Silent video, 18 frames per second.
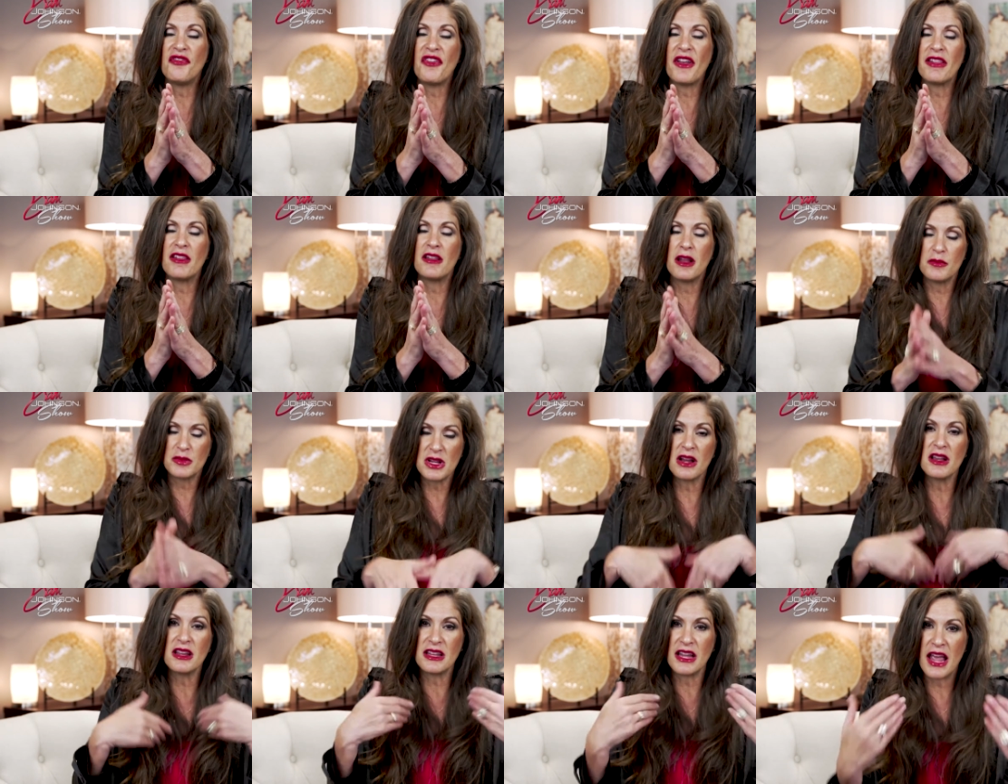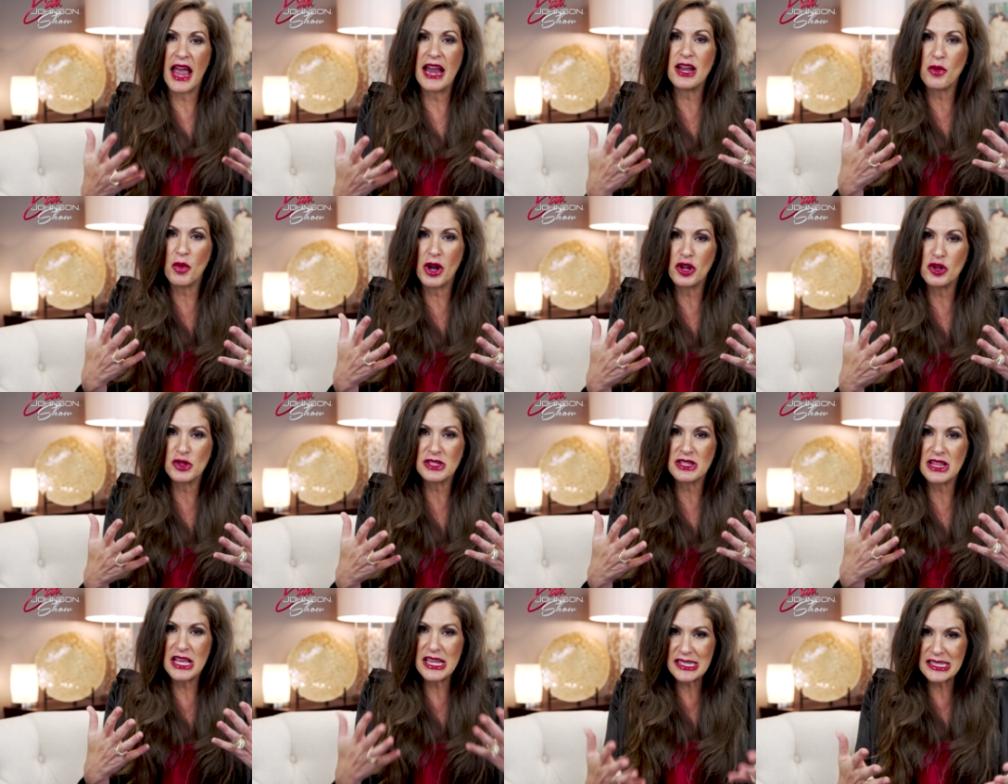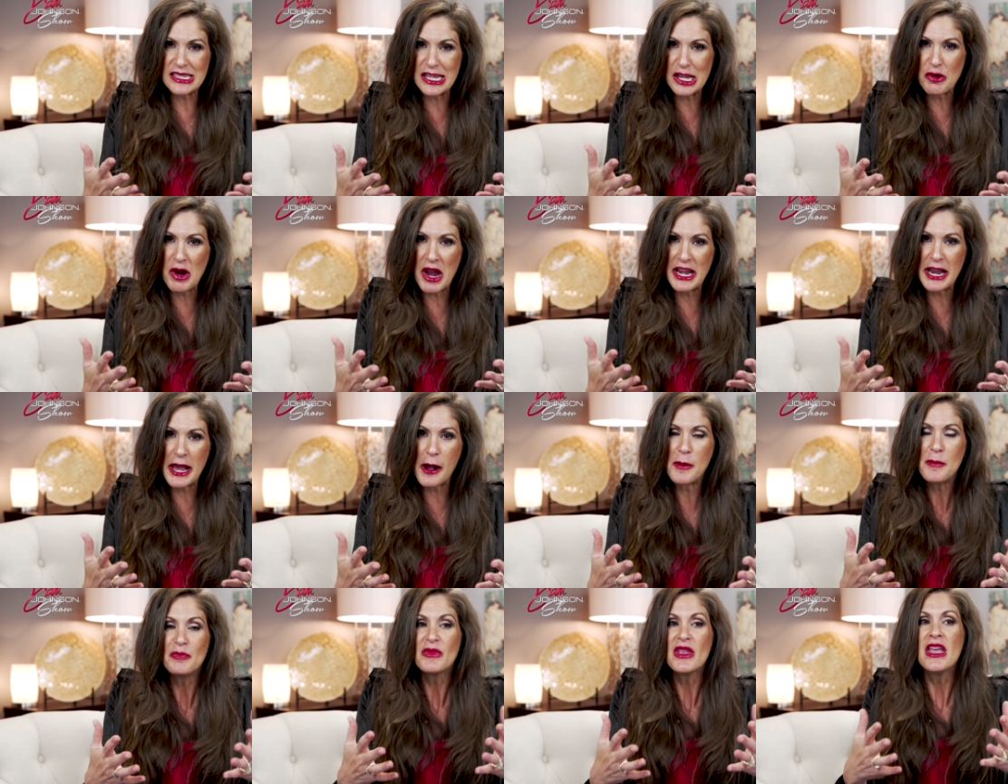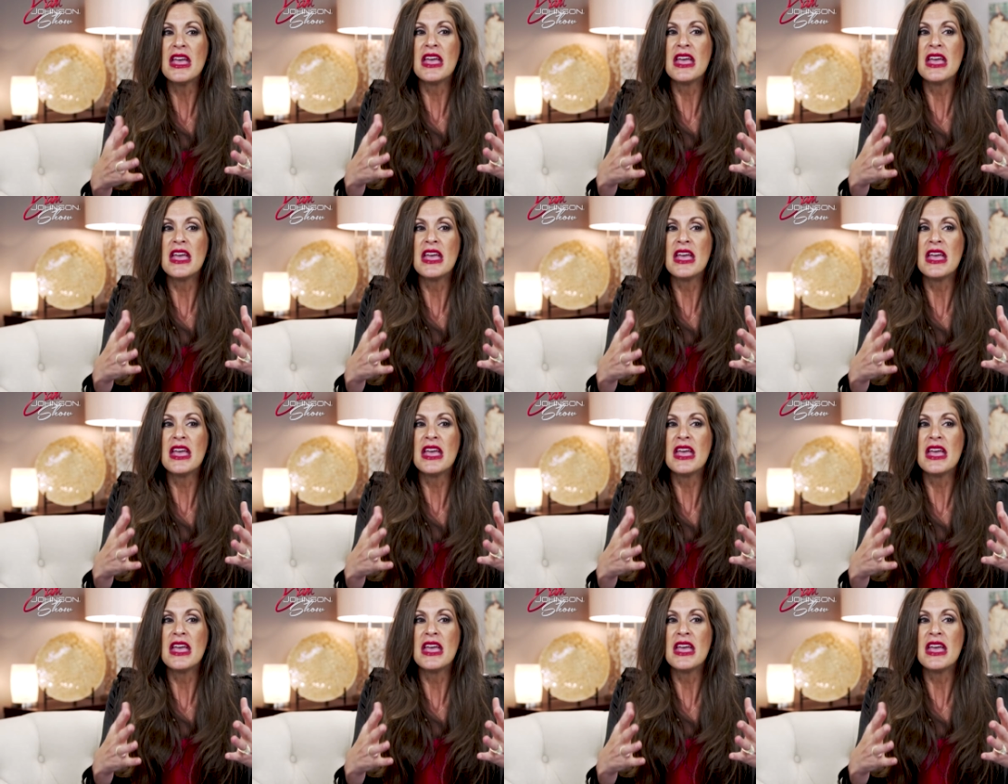Phelan, I'm talking to anyone who's listening right now.